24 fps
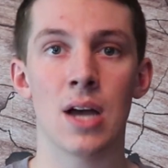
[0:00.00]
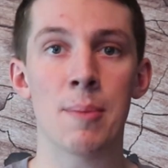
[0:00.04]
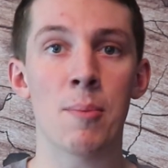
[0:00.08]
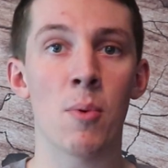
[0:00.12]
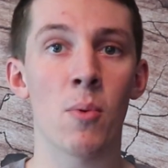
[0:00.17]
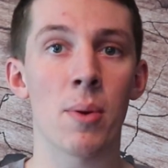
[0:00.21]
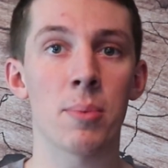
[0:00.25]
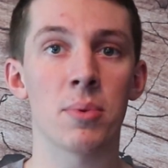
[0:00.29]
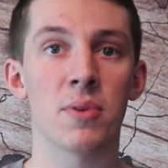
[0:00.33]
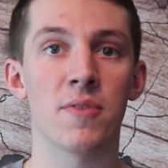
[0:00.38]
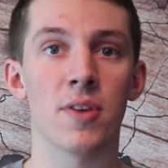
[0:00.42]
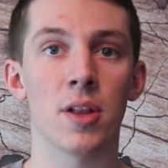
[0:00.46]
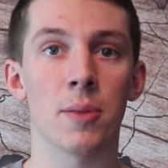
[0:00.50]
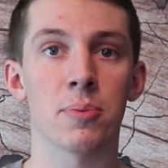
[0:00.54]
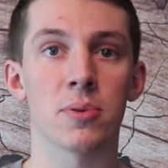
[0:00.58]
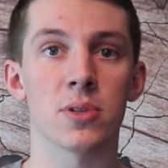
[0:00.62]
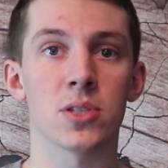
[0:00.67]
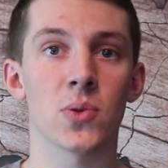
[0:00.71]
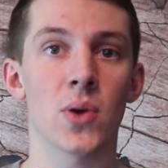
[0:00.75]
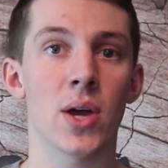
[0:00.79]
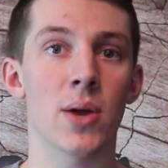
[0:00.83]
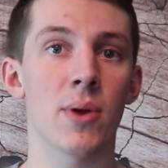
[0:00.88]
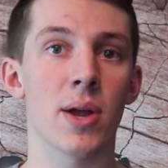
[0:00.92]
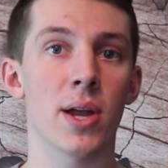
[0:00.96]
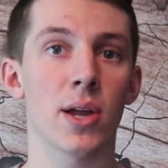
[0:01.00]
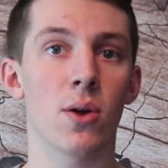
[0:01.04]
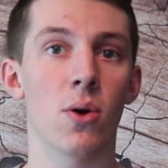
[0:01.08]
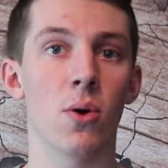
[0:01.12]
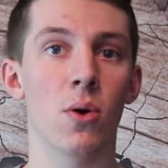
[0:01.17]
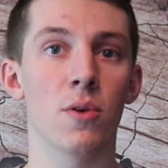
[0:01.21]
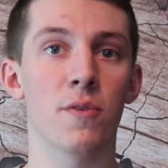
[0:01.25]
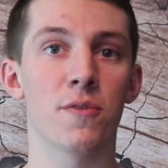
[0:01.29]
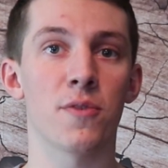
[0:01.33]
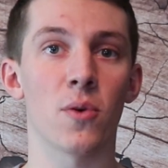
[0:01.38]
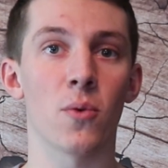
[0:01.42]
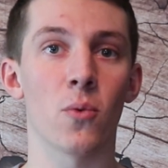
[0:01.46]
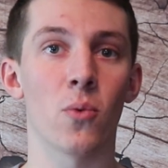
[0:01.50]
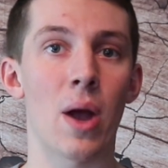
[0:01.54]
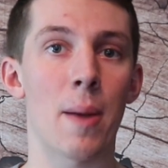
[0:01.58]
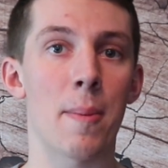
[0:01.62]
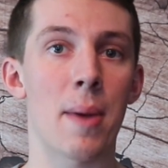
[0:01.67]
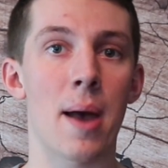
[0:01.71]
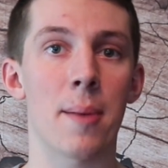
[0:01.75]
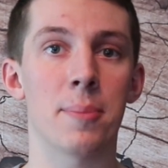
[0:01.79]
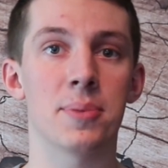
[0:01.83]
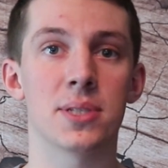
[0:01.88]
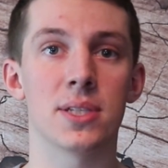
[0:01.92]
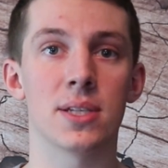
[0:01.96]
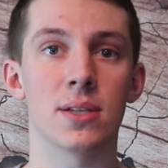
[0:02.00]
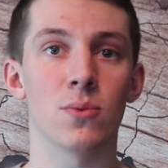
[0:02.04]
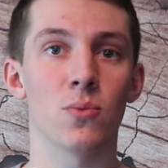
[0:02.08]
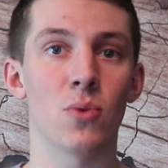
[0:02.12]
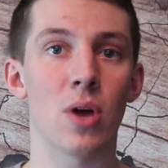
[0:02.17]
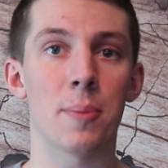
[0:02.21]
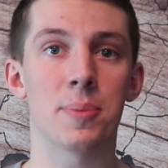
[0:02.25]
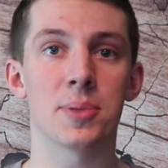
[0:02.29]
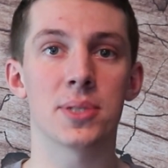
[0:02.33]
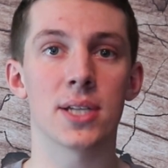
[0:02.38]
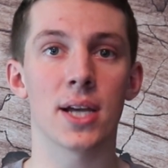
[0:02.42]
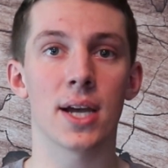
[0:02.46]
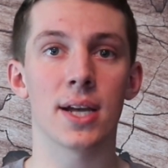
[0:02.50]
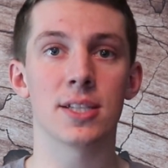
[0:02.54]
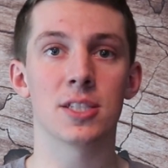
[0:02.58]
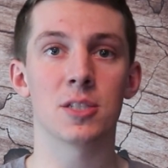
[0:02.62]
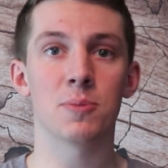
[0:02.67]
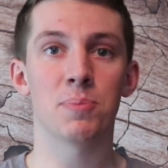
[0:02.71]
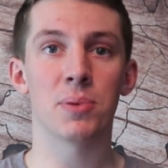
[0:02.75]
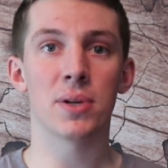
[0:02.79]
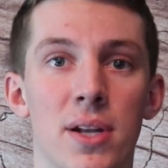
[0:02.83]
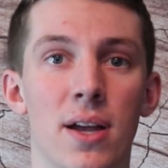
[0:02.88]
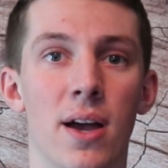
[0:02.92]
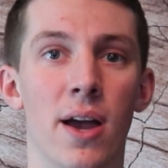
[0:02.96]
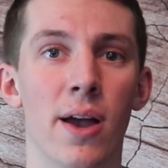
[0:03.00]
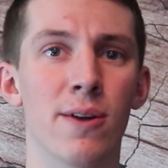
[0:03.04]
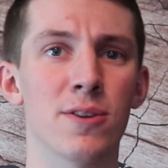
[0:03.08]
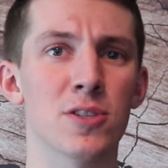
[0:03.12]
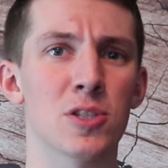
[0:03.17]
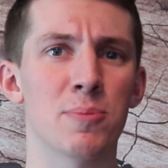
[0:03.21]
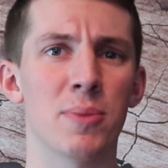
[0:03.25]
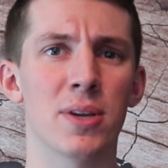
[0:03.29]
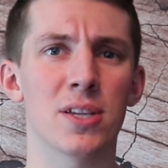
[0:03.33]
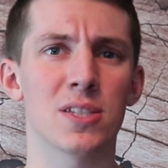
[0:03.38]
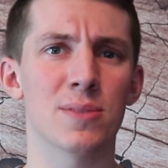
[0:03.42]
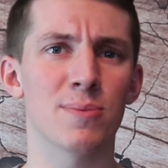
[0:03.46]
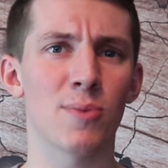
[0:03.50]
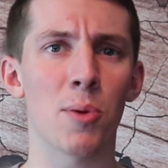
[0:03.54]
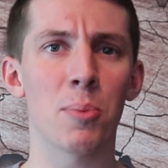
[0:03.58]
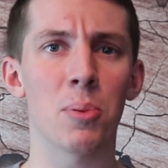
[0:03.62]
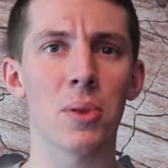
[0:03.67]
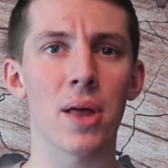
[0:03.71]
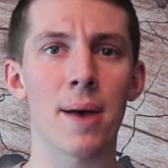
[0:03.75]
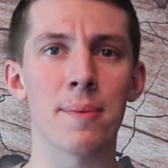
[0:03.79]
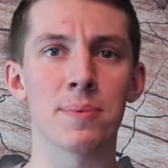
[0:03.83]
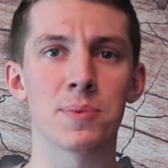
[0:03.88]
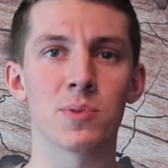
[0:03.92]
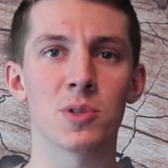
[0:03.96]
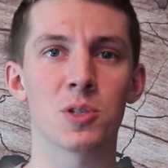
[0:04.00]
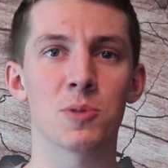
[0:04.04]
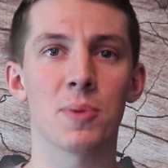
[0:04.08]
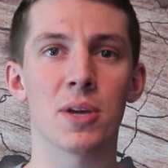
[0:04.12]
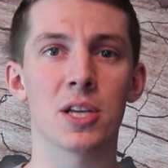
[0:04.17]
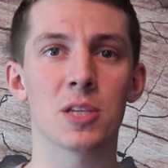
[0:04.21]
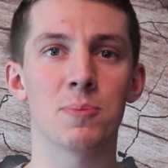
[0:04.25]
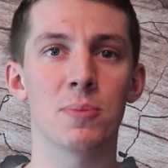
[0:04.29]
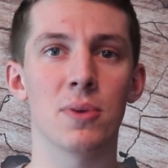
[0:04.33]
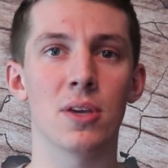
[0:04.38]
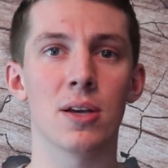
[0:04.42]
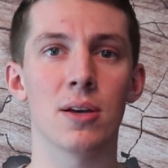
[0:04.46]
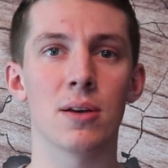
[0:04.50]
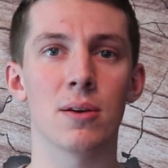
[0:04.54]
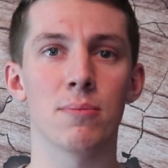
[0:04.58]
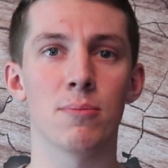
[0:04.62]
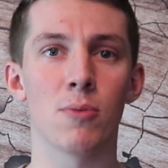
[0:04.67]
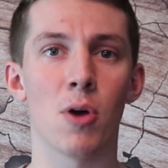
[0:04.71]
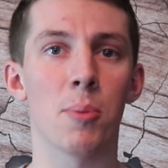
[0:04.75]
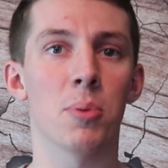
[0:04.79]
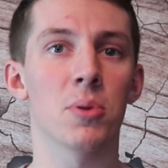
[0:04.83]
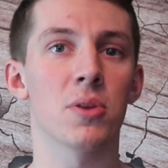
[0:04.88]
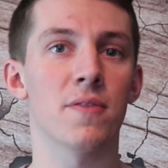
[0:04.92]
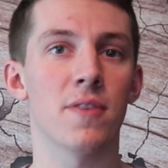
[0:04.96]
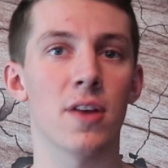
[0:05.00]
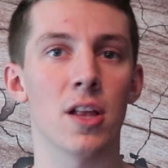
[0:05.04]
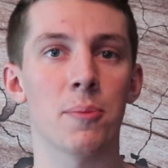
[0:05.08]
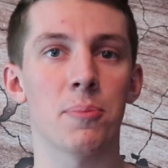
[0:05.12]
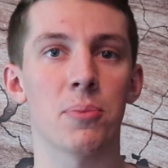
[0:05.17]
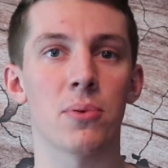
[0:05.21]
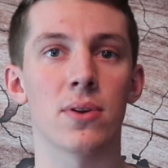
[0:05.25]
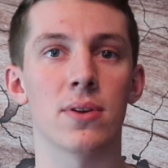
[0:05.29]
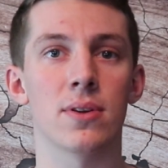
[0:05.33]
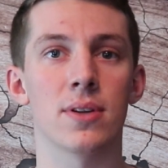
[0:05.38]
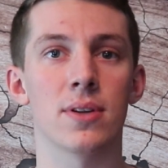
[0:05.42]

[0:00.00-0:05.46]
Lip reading: I'm a web developer, so I write code for web apps and websites, but I also make some mobile apps, which makes me a mobile developer,